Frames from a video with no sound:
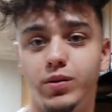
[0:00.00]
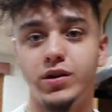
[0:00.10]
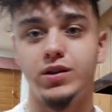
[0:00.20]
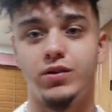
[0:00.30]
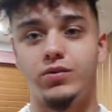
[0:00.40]

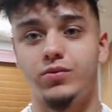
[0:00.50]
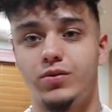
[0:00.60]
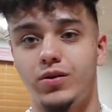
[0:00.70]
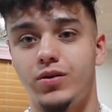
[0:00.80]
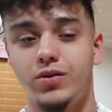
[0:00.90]
but you know,
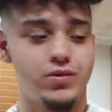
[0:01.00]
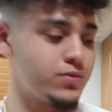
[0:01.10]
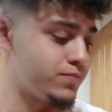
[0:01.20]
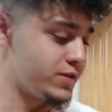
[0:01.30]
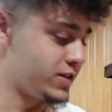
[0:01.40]

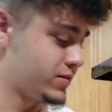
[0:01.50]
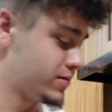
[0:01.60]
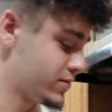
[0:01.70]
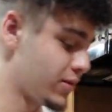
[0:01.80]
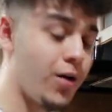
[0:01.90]

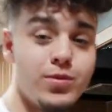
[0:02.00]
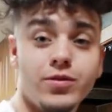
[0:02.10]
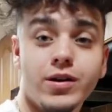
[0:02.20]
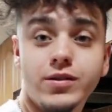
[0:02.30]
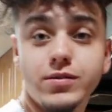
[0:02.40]
copyright.